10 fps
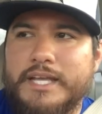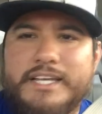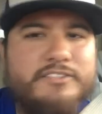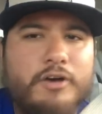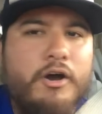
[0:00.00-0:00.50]
Like
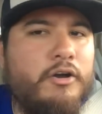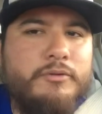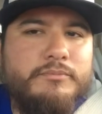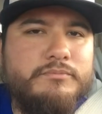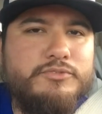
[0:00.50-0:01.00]
his
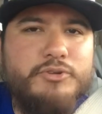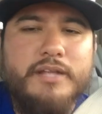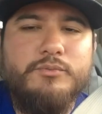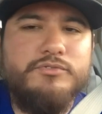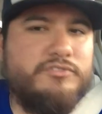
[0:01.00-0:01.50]
arm
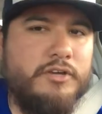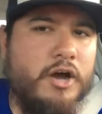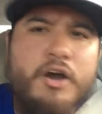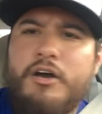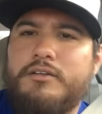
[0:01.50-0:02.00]
strength was
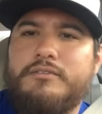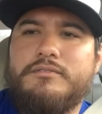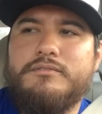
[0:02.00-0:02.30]
gone.